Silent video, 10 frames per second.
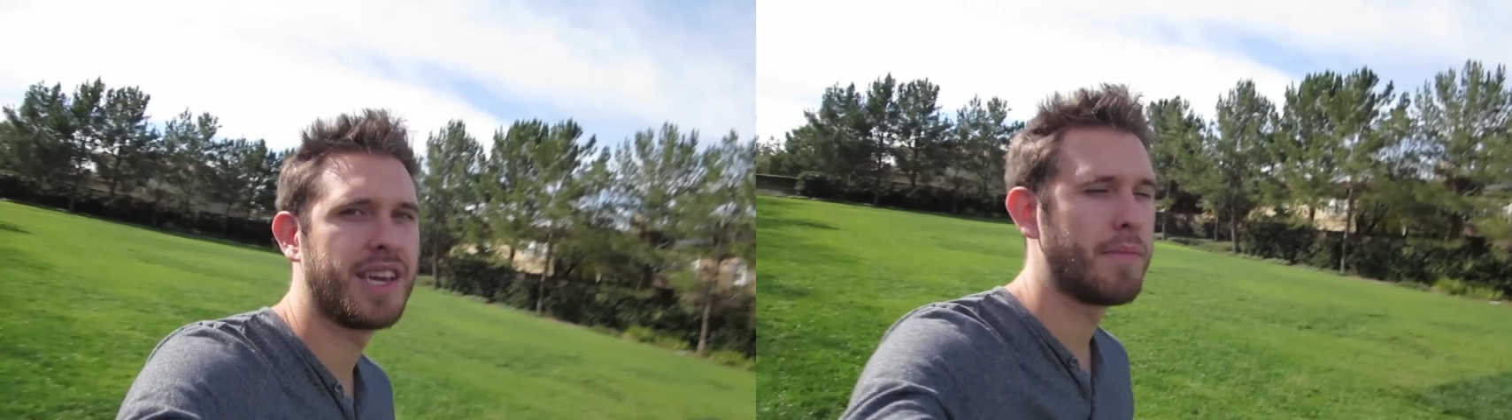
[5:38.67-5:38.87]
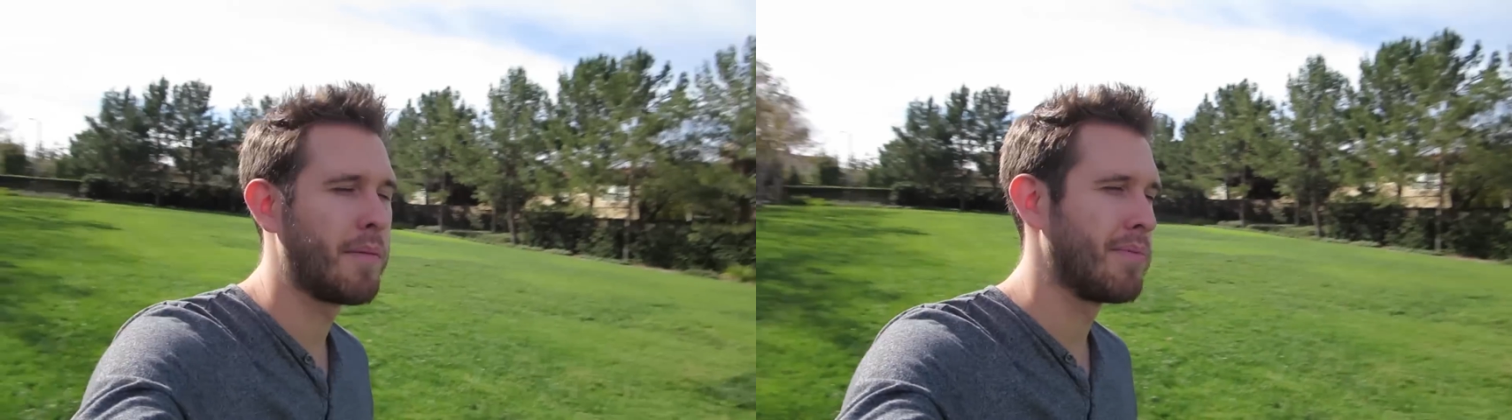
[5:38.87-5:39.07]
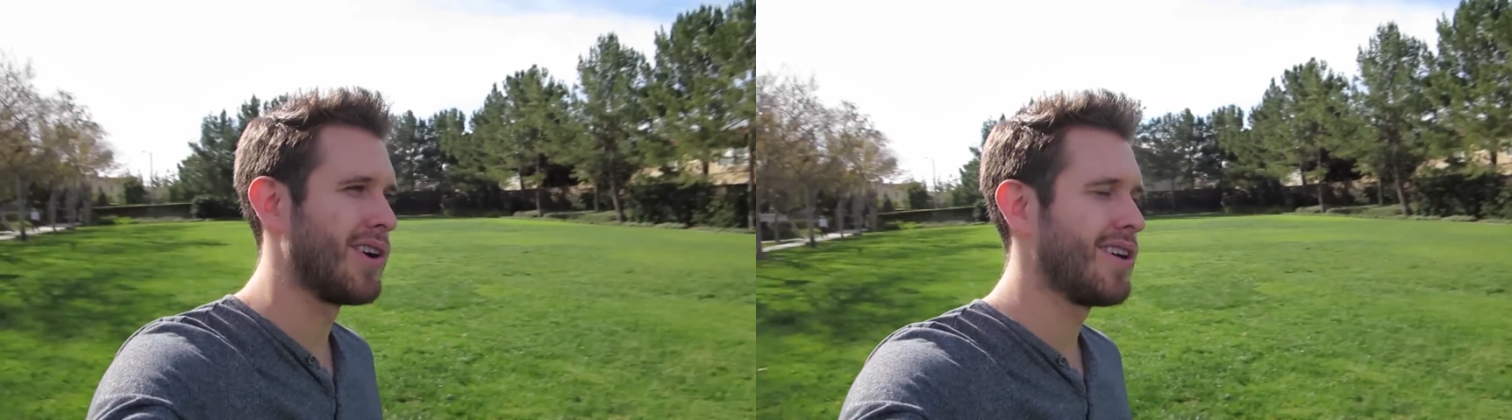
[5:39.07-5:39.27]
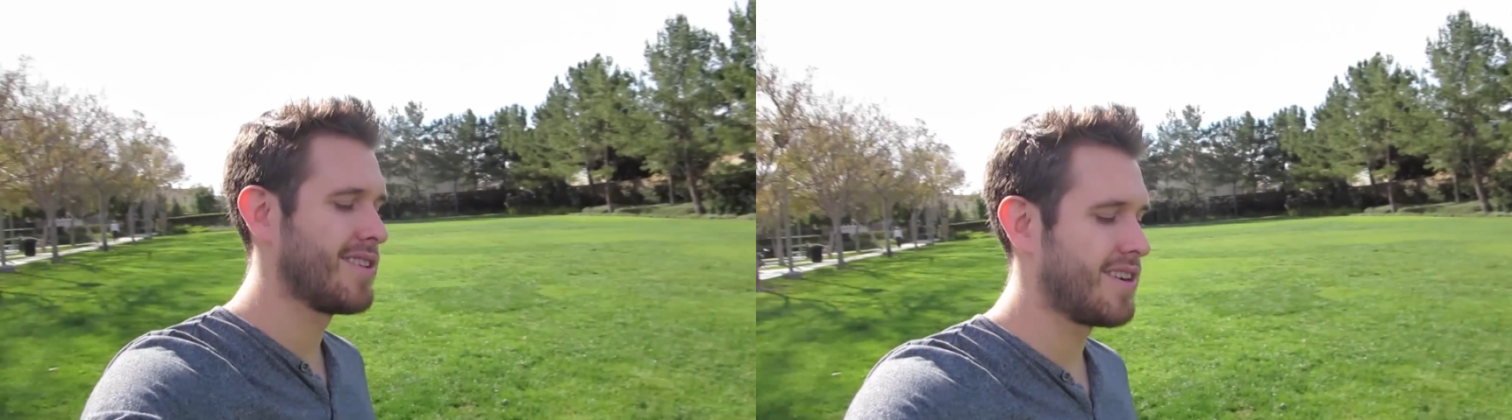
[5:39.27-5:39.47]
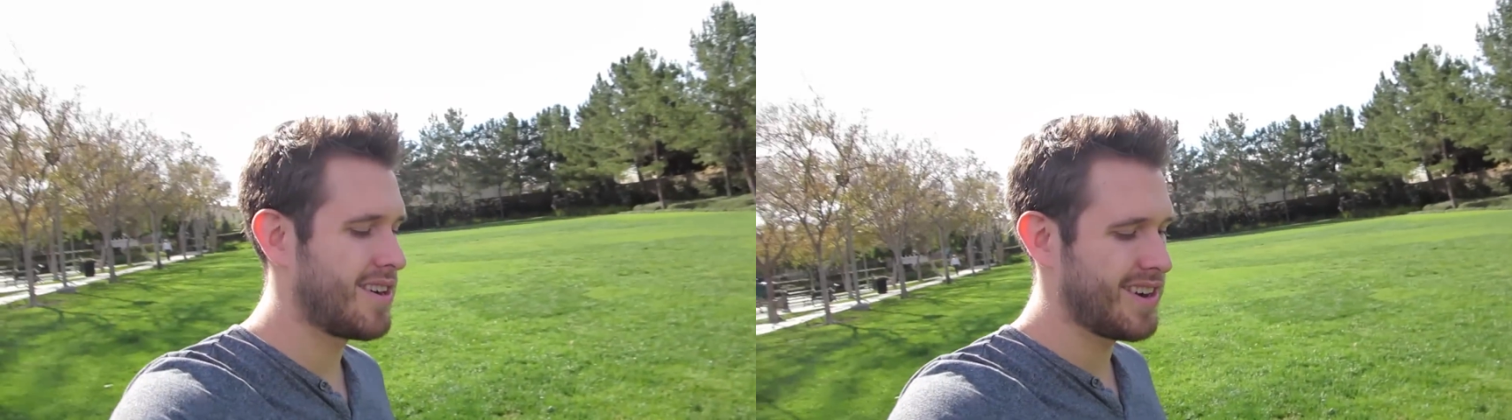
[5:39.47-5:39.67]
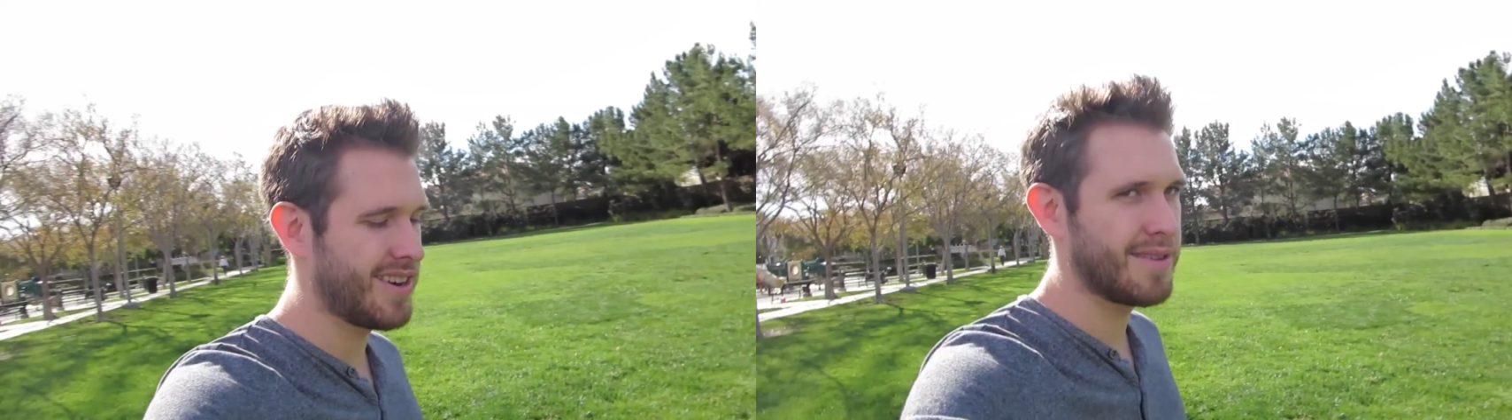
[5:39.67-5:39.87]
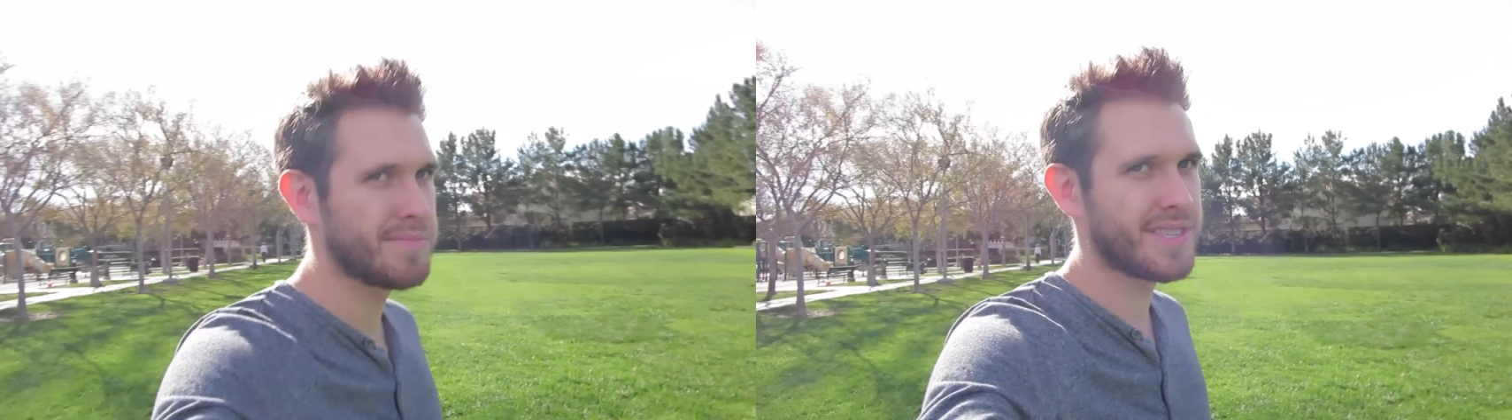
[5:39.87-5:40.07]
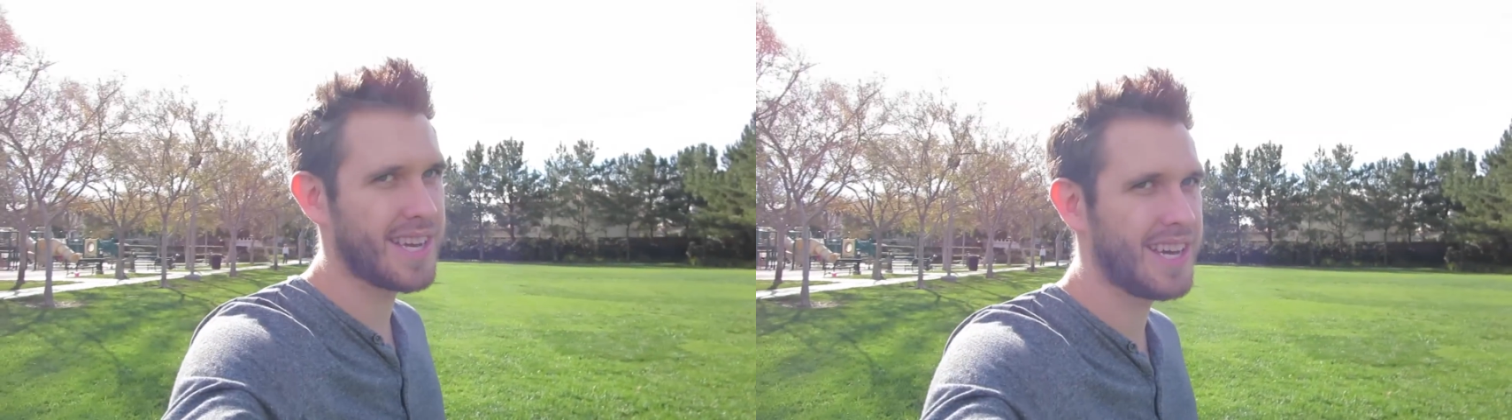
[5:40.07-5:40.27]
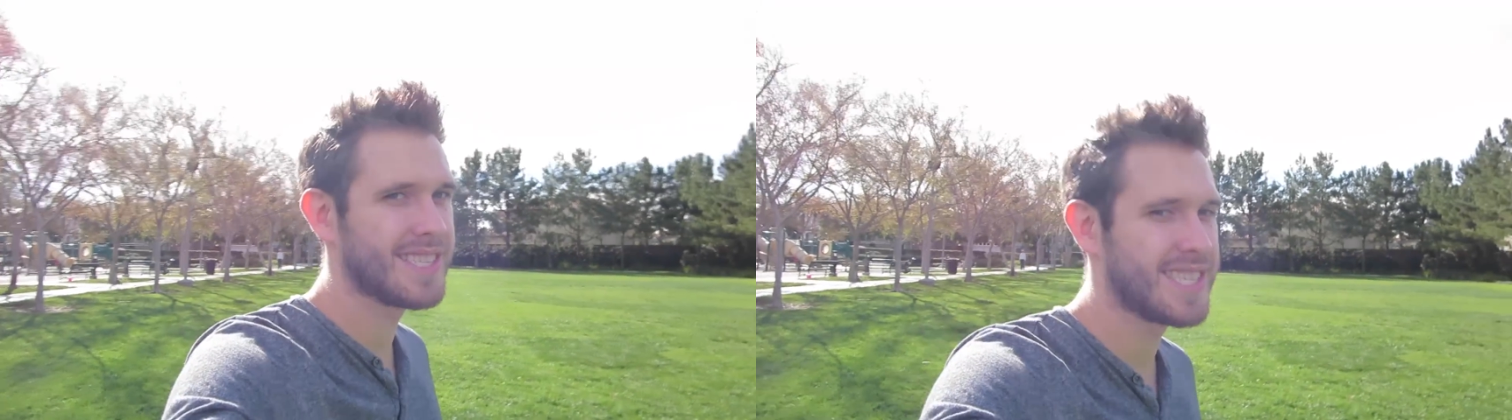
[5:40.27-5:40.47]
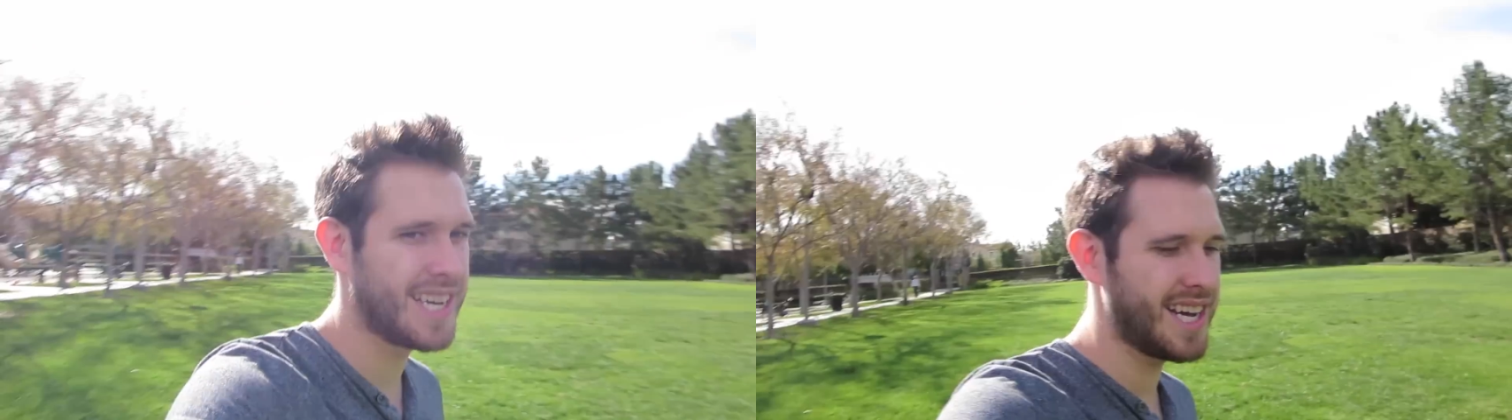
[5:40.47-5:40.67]
Get my ball on, you know what I'm saying,
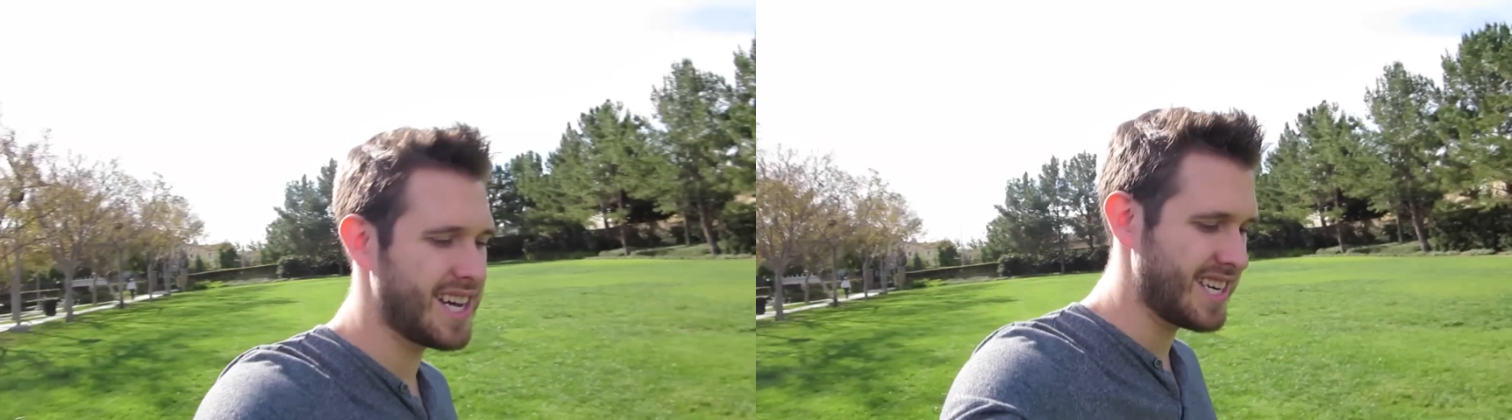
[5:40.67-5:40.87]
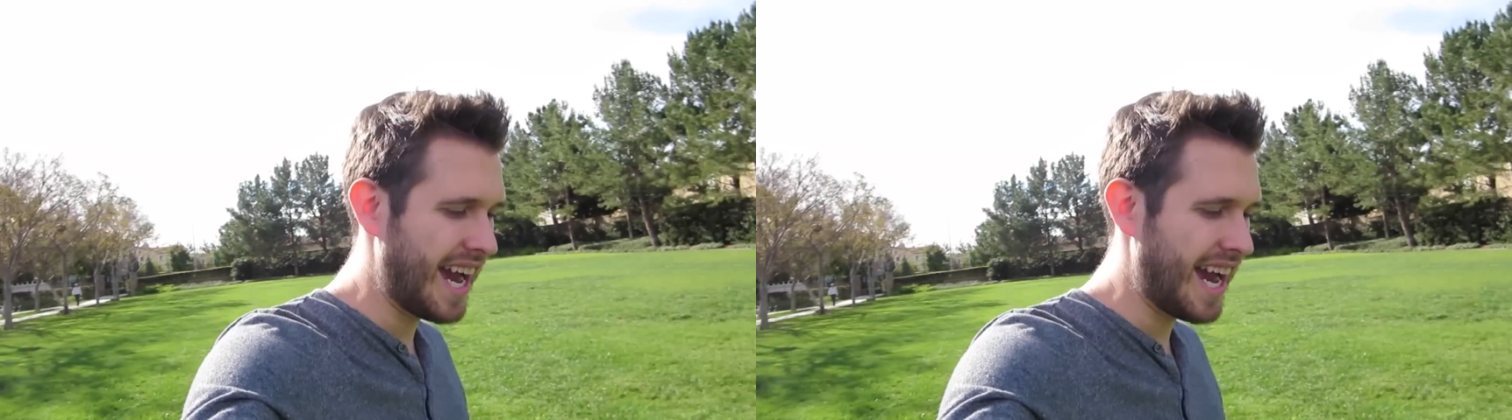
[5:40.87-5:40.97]
son?